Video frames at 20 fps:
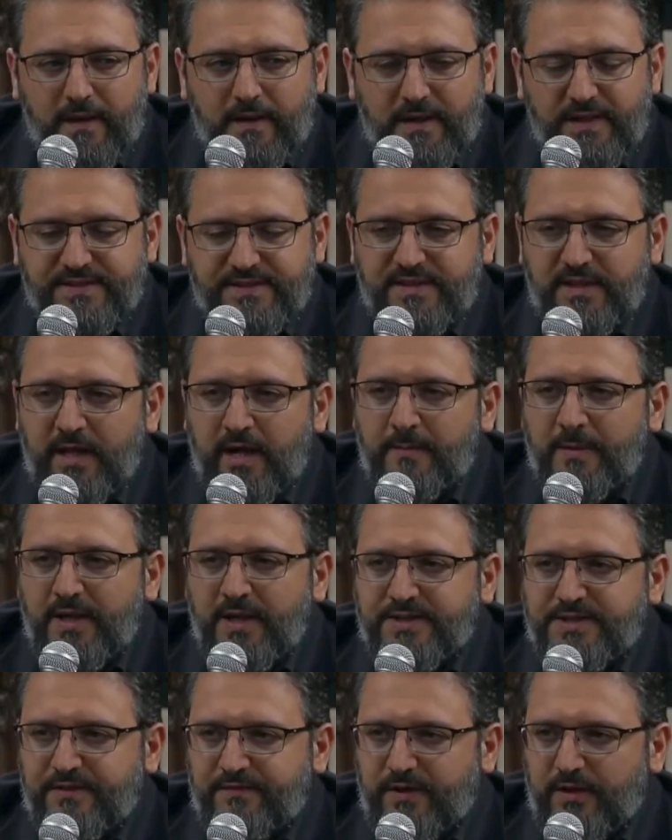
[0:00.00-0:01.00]
Islam
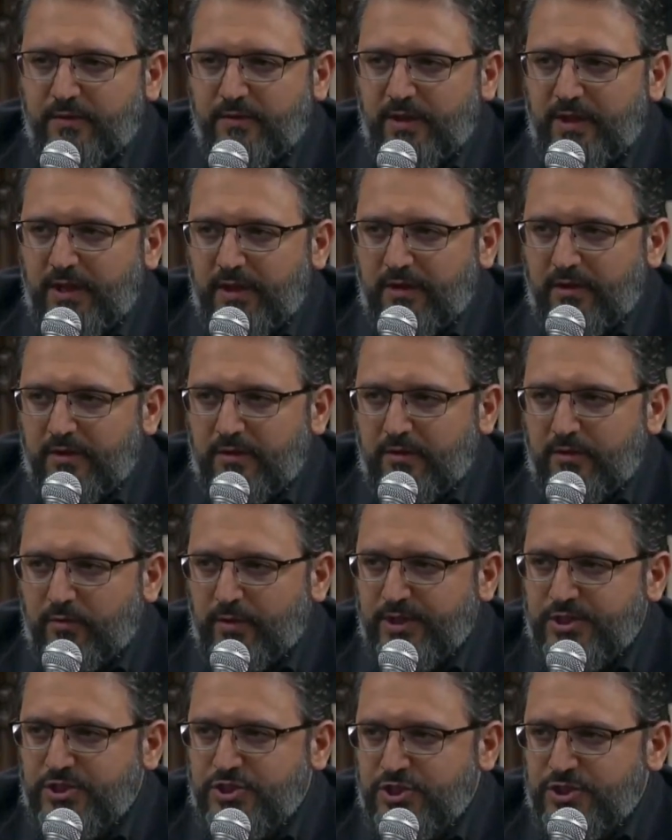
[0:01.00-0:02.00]
has a very
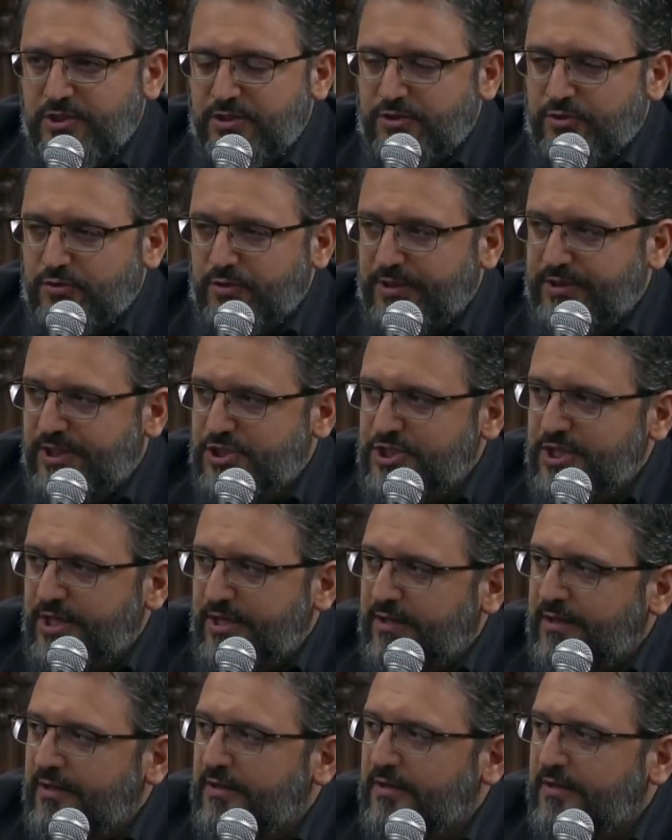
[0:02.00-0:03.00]
rich
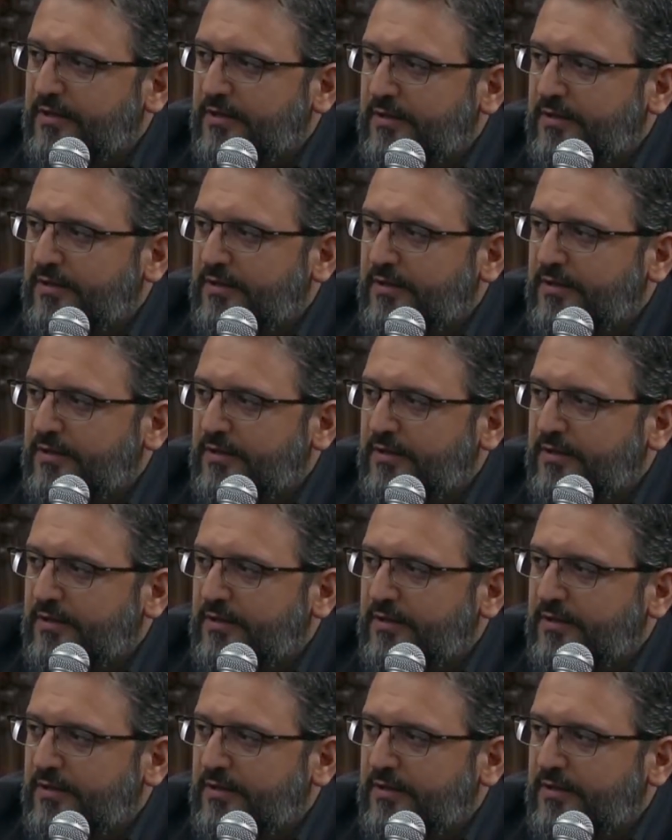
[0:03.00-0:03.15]
tradition,